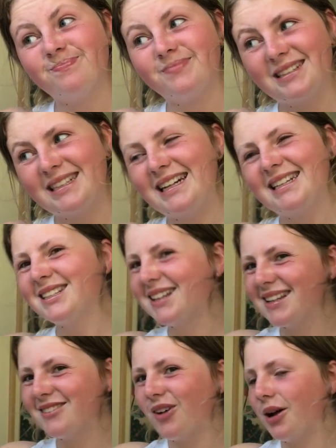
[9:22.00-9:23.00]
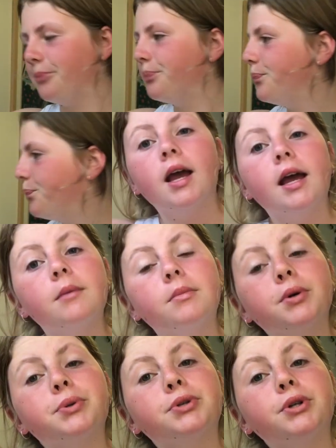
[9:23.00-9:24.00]
So that's fun.
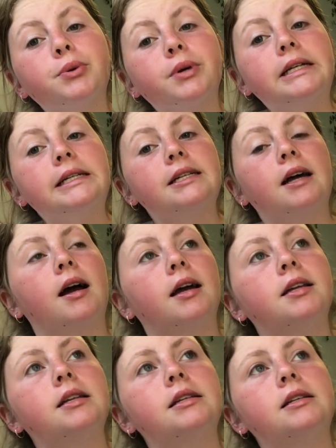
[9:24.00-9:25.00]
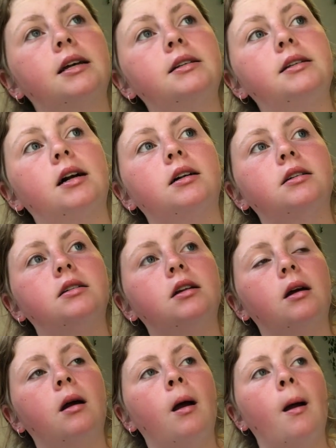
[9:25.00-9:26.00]
But also in science, I
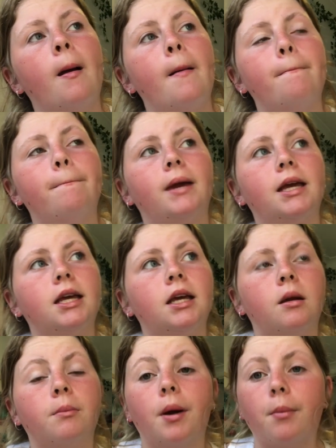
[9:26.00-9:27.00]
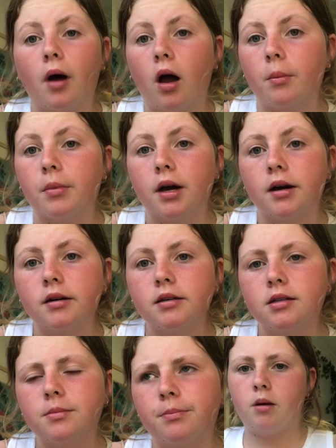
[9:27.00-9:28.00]
started making my palm
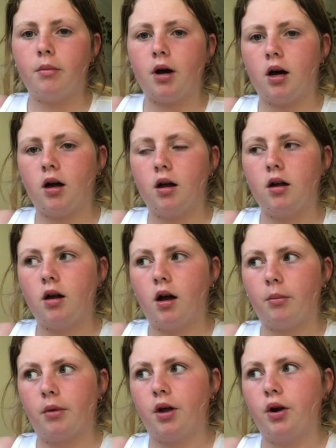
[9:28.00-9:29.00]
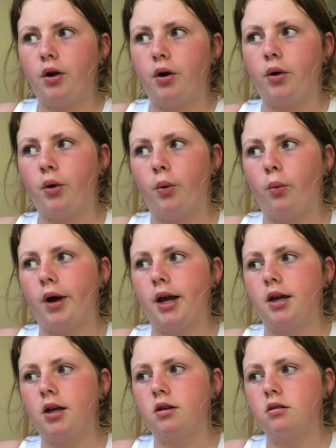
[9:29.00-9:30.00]
cards, but I'm gonna
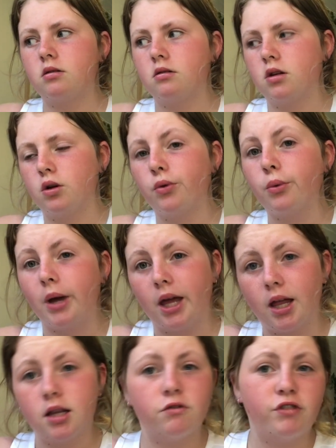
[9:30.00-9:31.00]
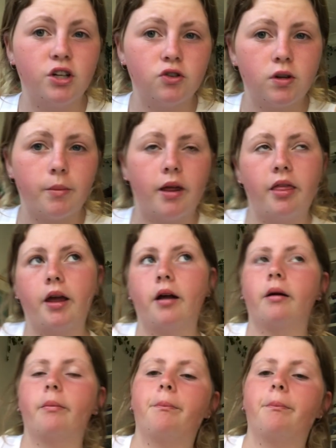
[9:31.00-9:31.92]
wait until the weekend to finish them, I think.